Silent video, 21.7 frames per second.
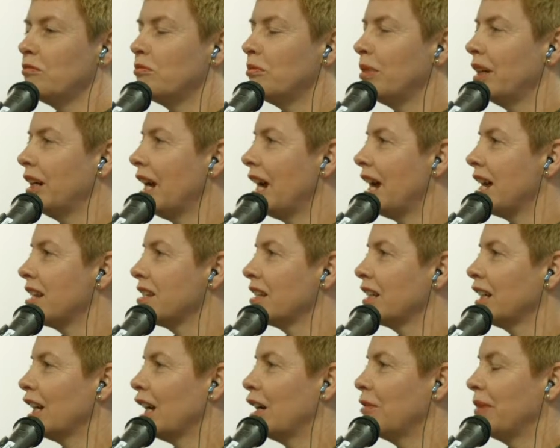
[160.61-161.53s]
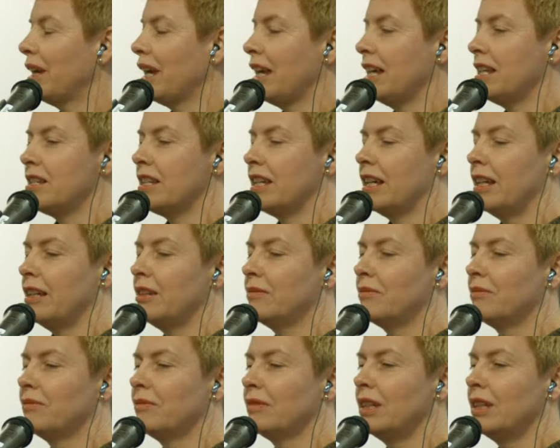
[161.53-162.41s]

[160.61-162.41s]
but it hasn't come easy.